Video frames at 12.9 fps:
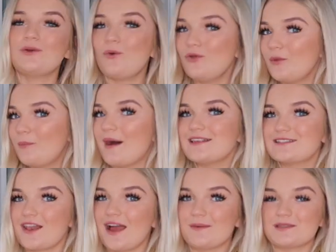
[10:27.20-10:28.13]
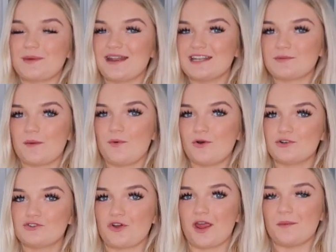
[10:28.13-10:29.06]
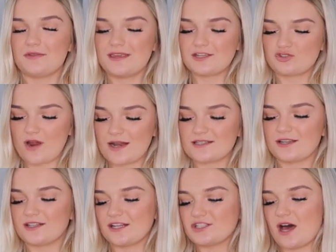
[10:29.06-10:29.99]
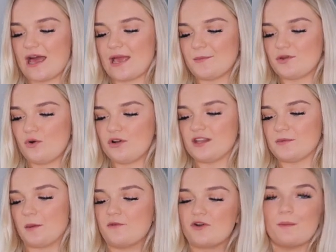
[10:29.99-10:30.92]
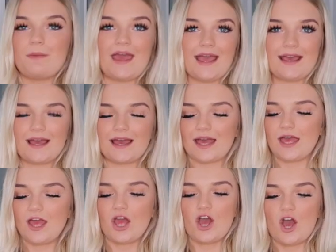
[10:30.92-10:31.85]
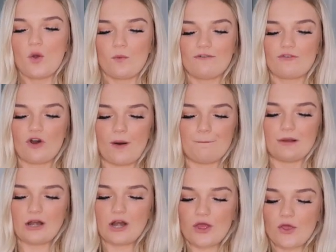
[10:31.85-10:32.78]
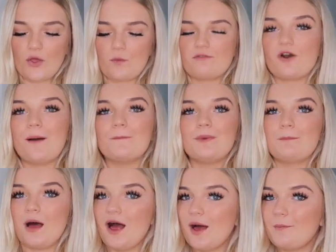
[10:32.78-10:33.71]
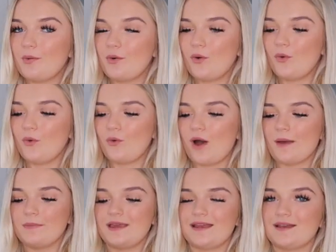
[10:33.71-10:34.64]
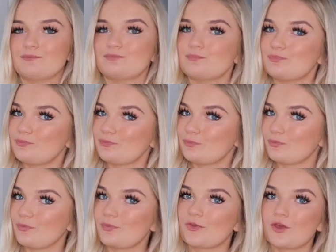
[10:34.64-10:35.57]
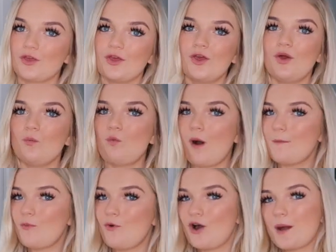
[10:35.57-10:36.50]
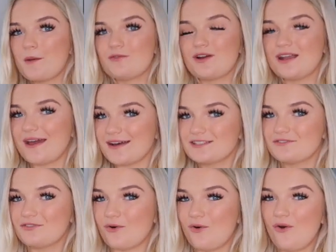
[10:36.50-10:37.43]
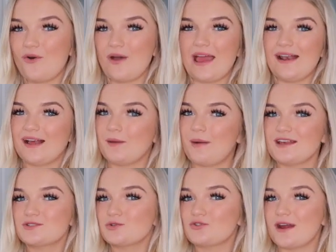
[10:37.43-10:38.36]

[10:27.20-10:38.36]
with all the pastel items I've added to my wardrobe, these trainers are gonna tie in with all of them. Like we've got pink, we've got blue, we've got purple. I mean, what more can we really ask for in like a pastel